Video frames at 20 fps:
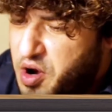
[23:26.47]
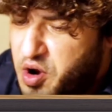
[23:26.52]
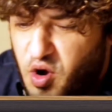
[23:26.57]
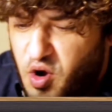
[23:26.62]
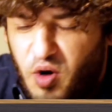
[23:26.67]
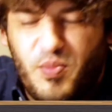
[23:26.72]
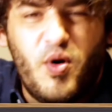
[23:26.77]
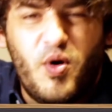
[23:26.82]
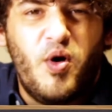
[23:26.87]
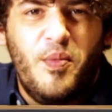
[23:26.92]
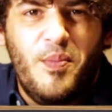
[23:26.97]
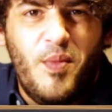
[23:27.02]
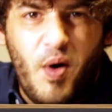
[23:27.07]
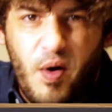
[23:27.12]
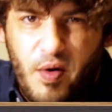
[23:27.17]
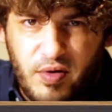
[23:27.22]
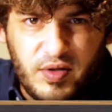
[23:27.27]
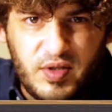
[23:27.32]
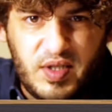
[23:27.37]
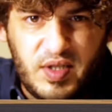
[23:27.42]
no more
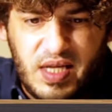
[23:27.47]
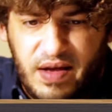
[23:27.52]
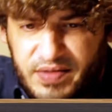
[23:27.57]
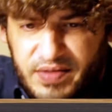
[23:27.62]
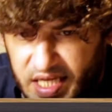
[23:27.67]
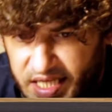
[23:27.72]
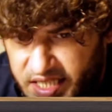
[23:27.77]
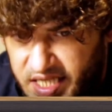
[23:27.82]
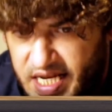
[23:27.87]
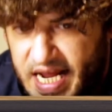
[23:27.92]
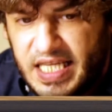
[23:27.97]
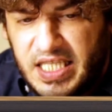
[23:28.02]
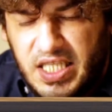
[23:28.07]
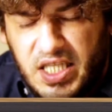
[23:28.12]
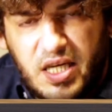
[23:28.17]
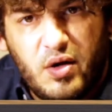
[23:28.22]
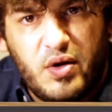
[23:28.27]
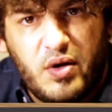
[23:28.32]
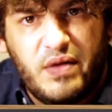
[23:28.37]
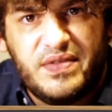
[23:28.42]
modern stuff, just knight
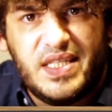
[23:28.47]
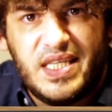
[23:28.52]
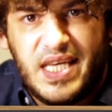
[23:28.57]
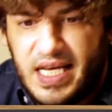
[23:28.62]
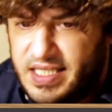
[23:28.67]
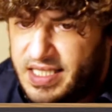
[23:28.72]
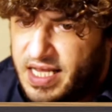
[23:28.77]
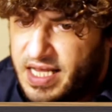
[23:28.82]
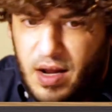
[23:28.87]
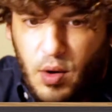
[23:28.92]
g on f6,